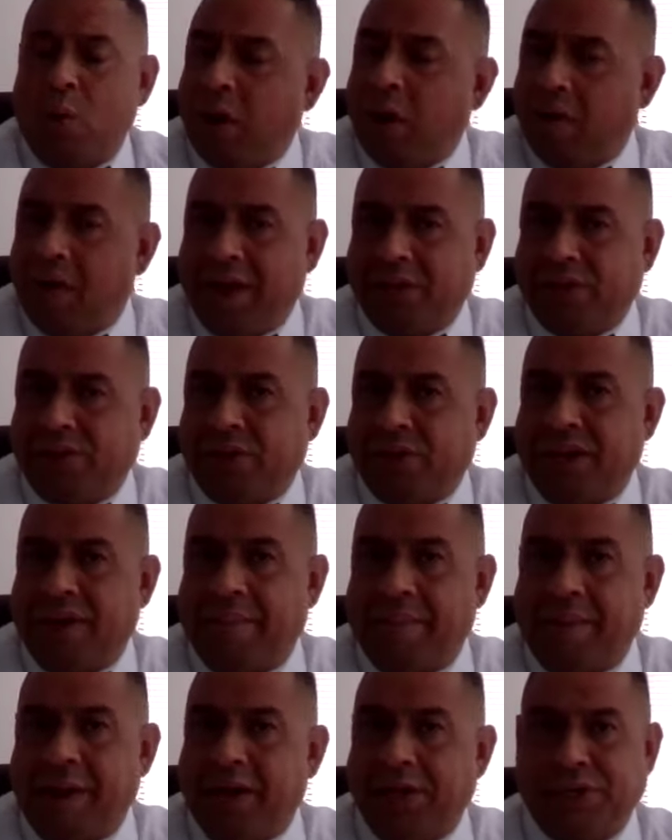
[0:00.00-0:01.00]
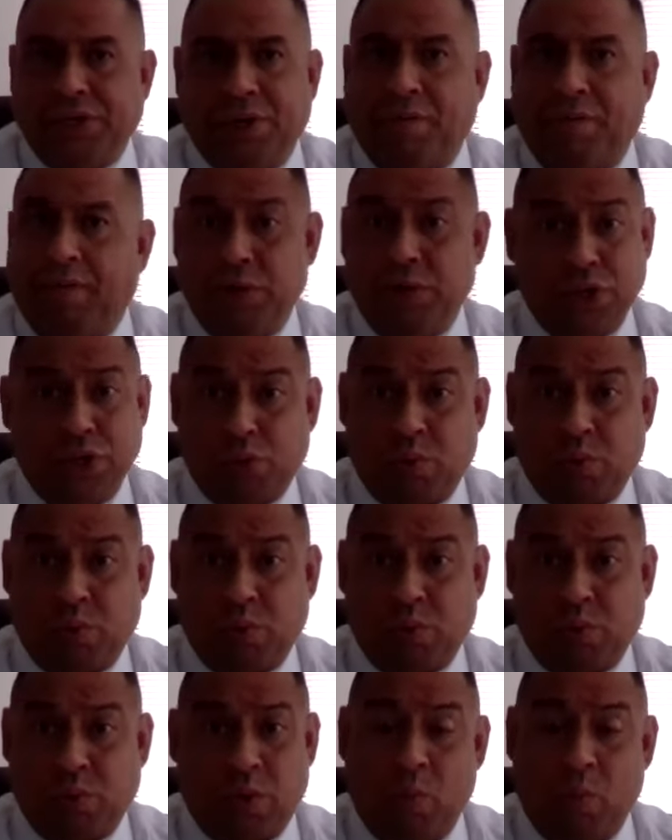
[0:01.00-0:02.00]
We are not trying to manage you if you
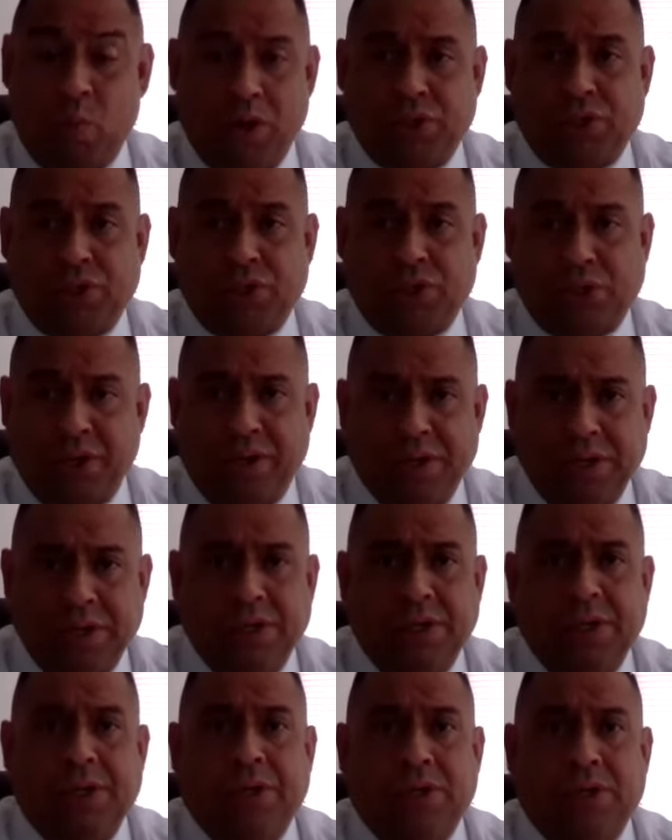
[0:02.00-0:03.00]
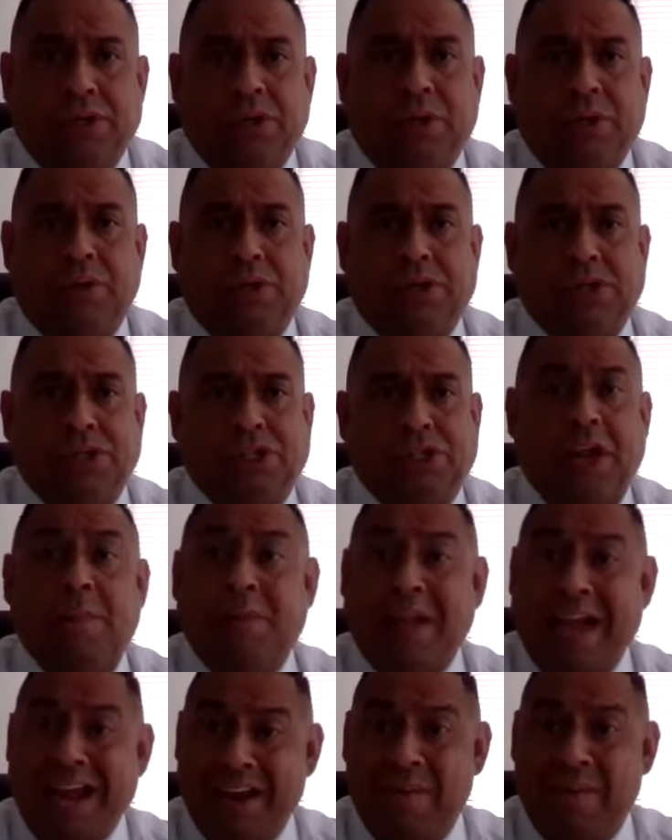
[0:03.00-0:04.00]
just want 1 student. So just
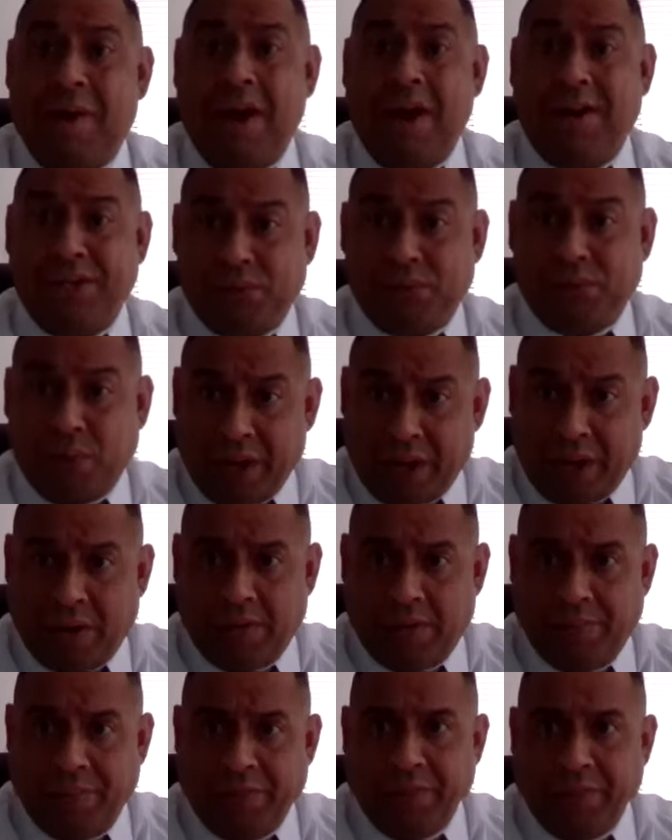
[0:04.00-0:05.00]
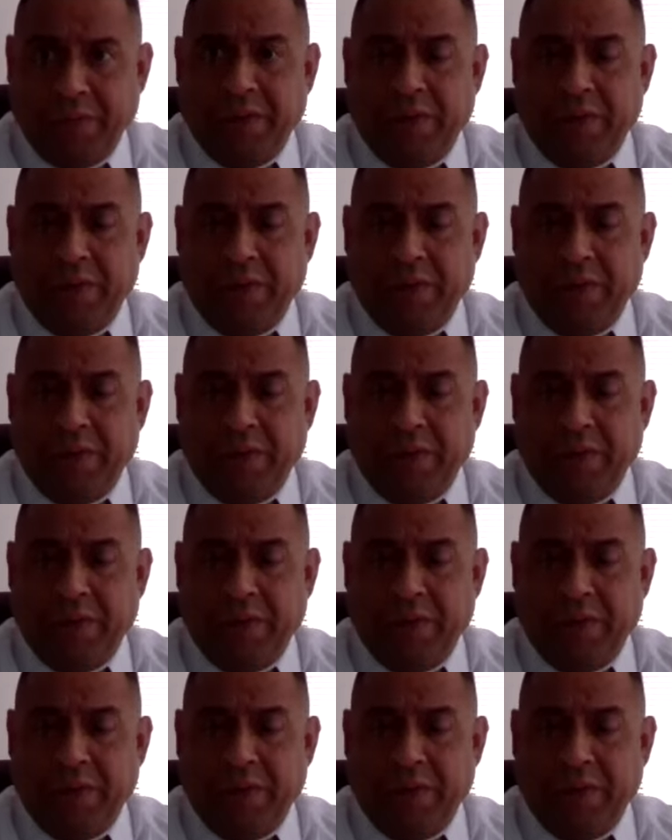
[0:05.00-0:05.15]
keep that in mind as well.